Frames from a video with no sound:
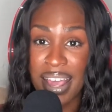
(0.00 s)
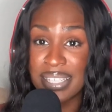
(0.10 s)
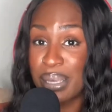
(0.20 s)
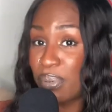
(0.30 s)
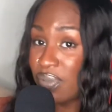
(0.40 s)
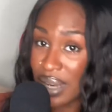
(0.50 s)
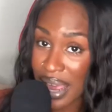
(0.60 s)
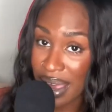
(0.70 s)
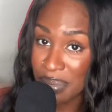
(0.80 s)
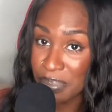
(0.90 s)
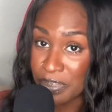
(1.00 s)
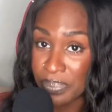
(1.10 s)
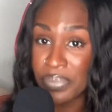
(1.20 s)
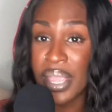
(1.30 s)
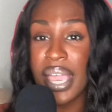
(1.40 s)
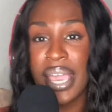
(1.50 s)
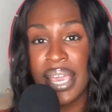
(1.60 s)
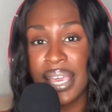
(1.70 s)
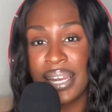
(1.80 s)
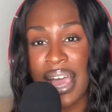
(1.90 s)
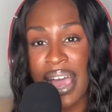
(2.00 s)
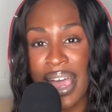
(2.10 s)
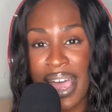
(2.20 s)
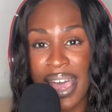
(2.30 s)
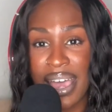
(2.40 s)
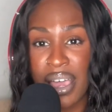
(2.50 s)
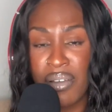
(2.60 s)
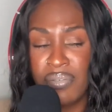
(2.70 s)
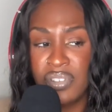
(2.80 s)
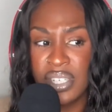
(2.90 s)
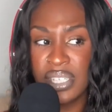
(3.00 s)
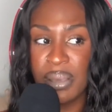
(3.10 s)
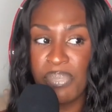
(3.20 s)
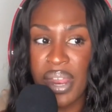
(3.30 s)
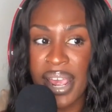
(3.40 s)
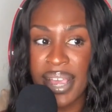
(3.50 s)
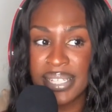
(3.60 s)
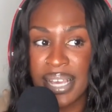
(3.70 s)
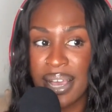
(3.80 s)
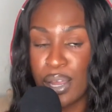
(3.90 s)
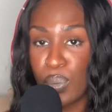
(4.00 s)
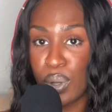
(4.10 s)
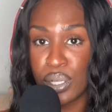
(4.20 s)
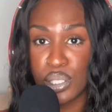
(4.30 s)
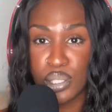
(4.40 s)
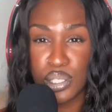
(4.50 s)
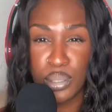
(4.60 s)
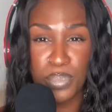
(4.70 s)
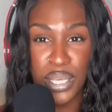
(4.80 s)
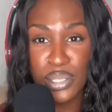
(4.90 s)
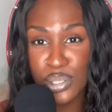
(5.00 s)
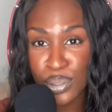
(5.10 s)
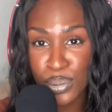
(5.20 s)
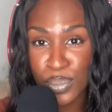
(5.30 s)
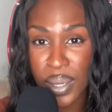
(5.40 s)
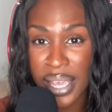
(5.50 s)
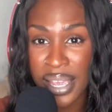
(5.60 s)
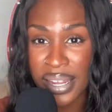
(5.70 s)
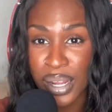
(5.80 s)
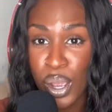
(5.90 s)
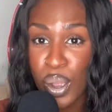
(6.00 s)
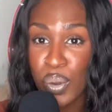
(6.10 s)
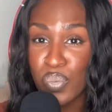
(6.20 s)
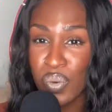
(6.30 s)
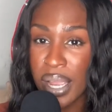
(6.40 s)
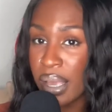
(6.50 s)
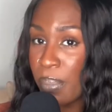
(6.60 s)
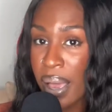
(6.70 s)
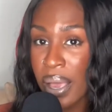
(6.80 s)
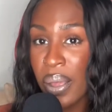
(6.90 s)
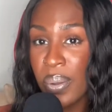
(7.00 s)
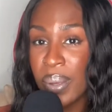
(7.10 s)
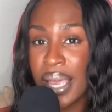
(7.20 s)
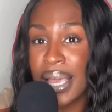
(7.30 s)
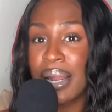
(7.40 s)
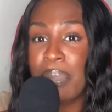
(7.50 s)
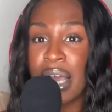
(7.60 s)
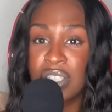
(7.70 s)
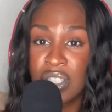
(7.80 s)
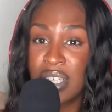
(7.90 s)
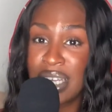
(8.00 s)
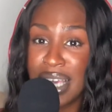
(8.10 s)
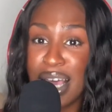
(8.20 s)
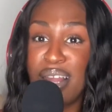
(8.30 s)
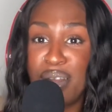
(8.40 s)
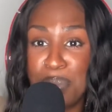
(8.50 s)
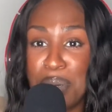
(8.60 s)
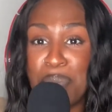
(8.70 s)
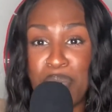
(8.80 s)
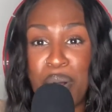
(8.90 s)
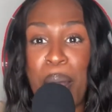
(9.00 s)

tip of the day. And I have just something I guess I kind of want to speak to and rant about. And I'm actually going to get a little bit more